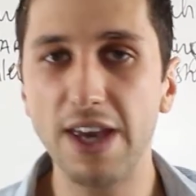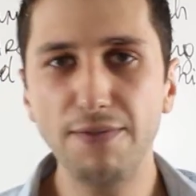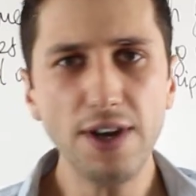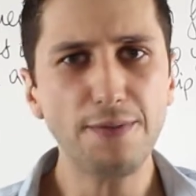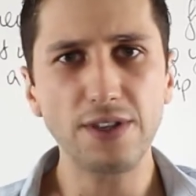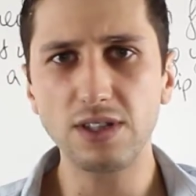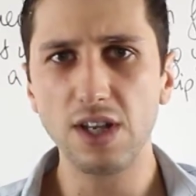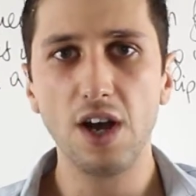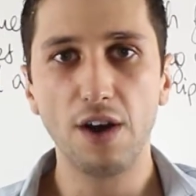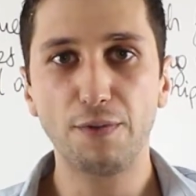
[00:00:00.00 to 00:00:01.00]
even if it's
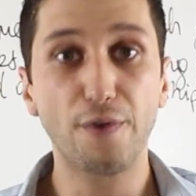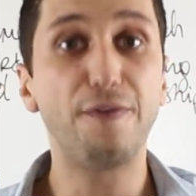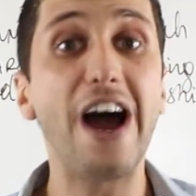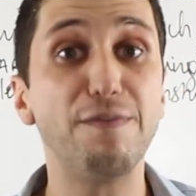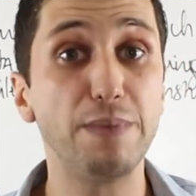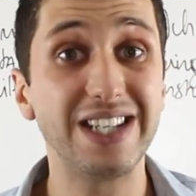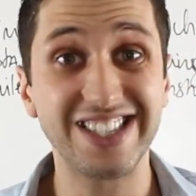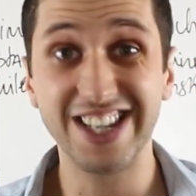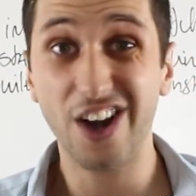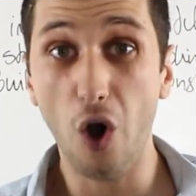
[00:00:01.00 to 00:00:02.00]
for 5 minutes
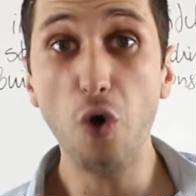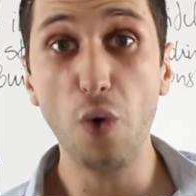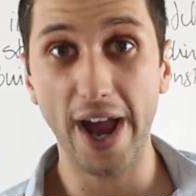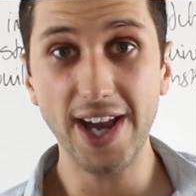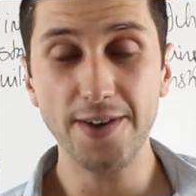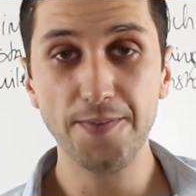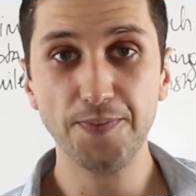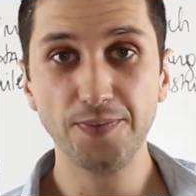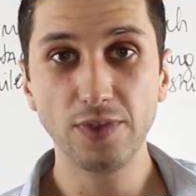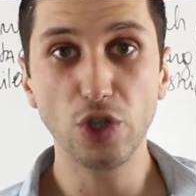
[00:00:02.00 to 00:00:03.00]
in the hallway,
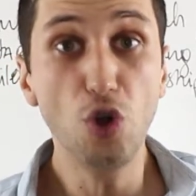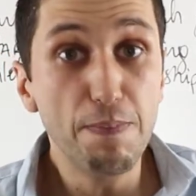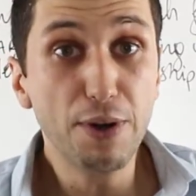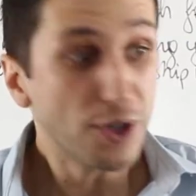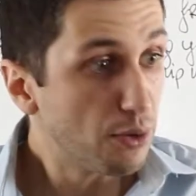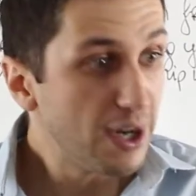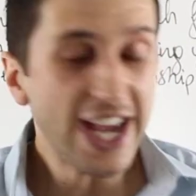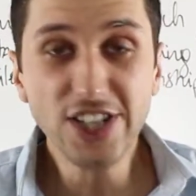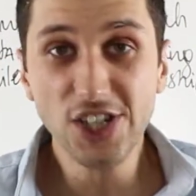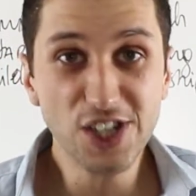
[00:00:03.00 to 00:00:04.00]
you build a
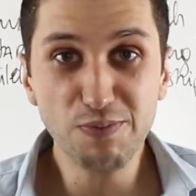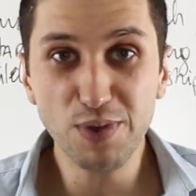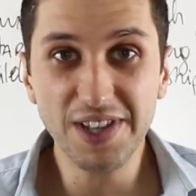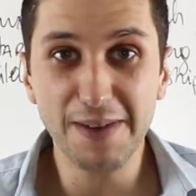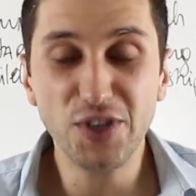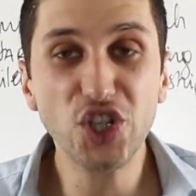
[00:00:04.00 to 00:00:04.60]
relationship with them.